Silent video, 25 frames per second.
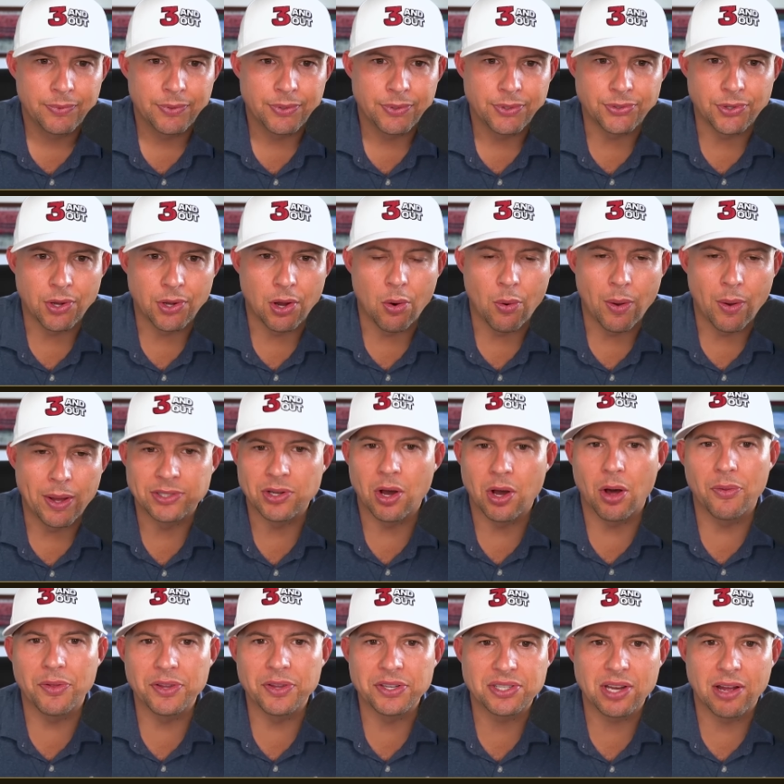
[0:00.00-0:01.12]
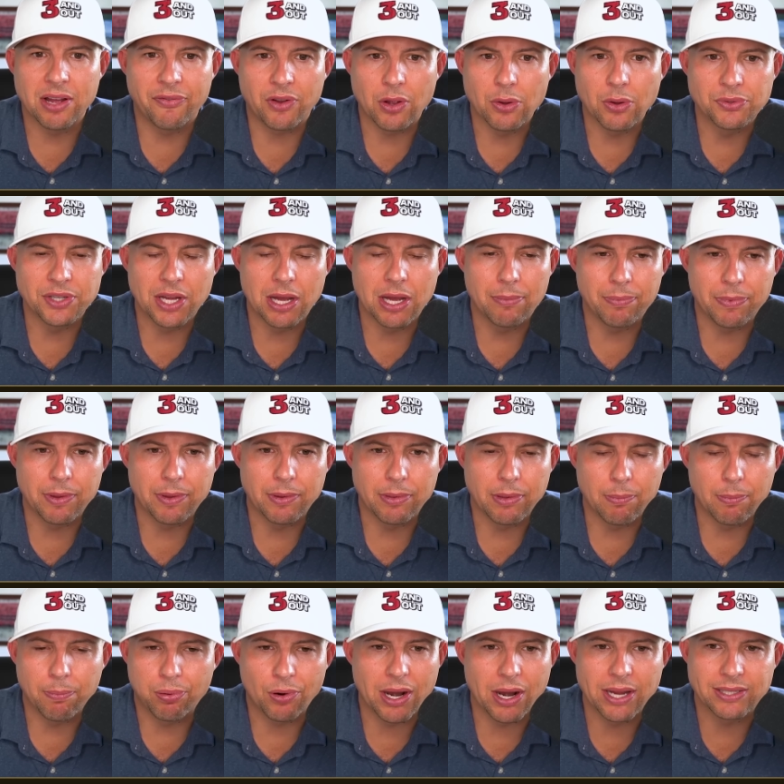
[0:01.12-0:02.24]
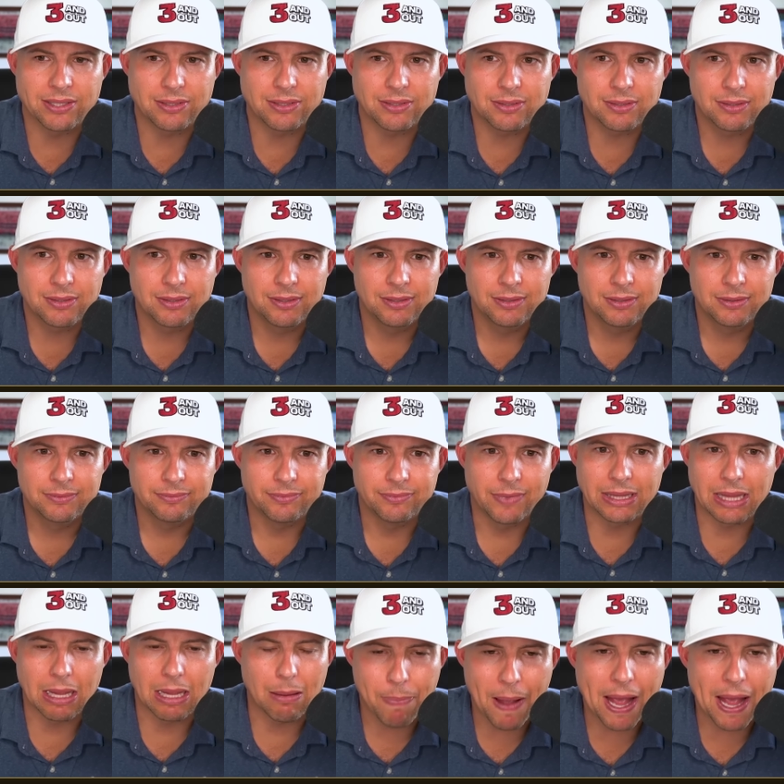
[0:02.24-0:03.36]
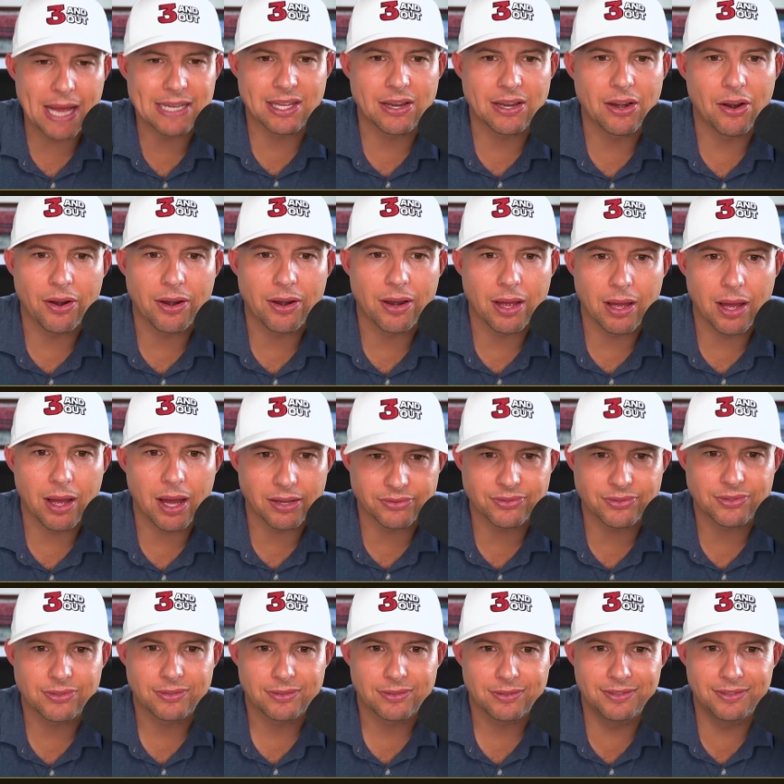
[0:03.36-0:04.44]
So as all this stuff goes up, the, the price, like they pass that on to us,